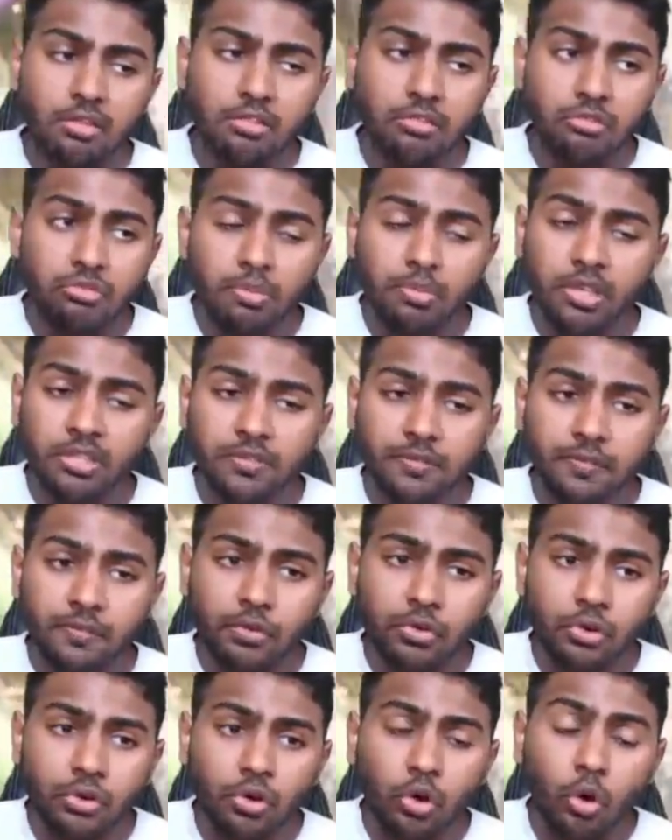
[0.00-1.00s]

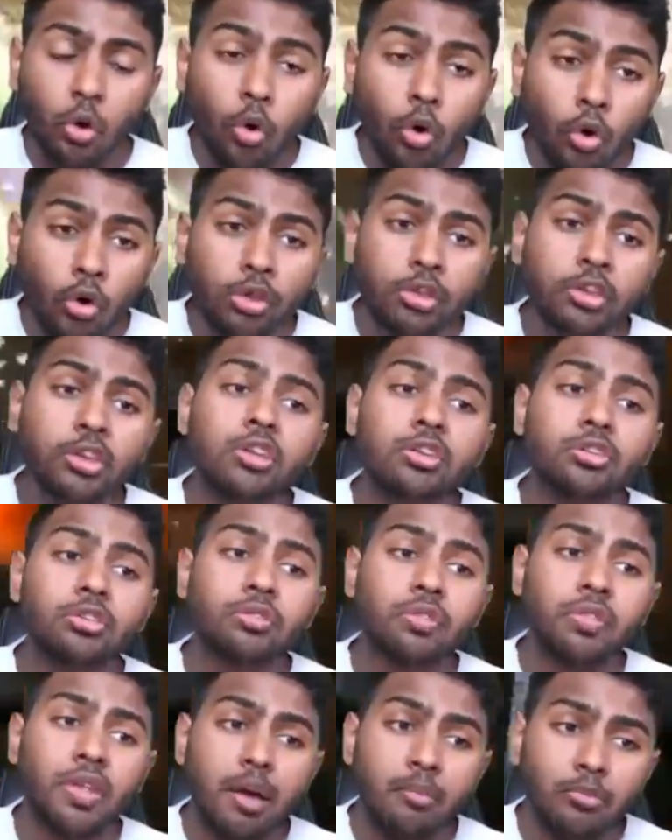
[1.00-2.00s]
3+4, or you can do
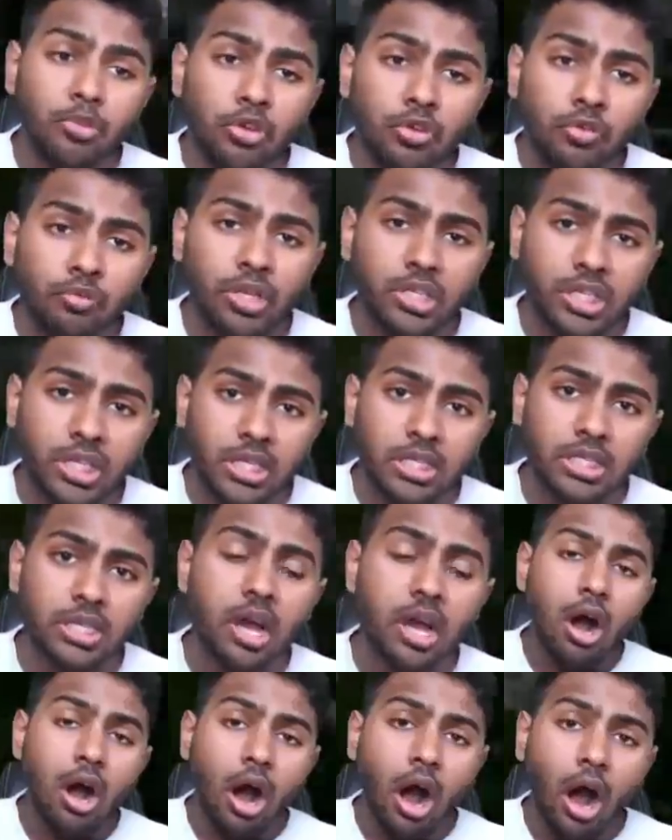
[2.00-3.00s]
that move, which is
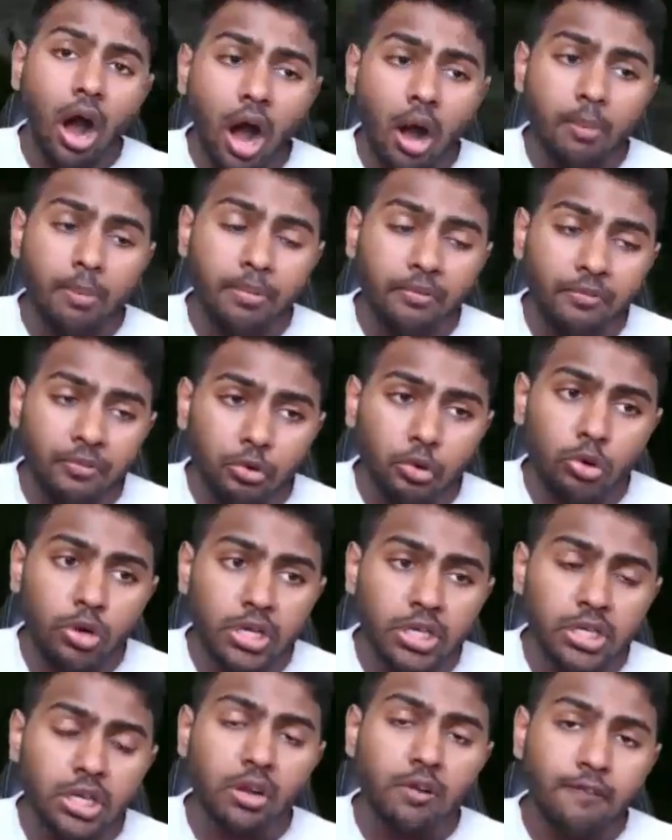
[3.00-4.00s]
up forward
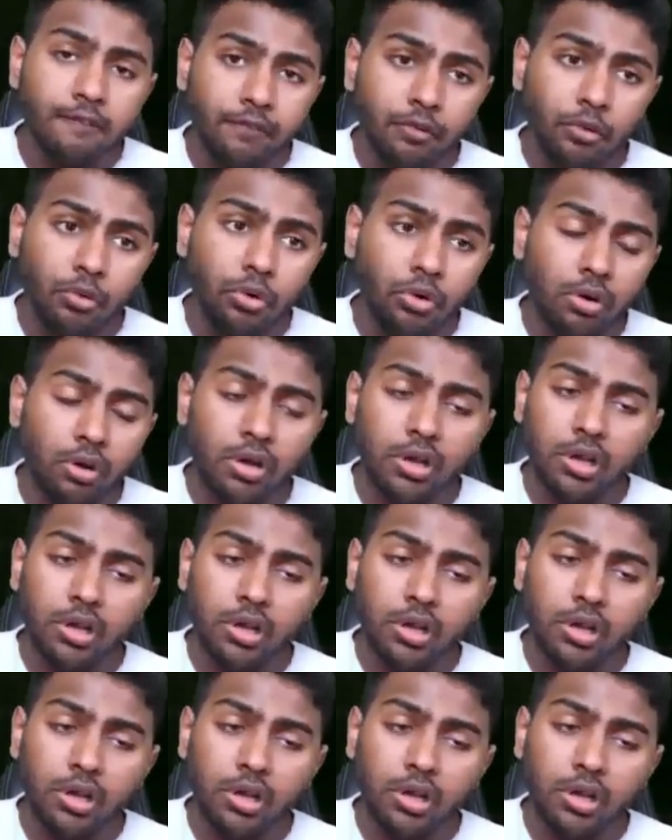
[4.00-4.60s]
4.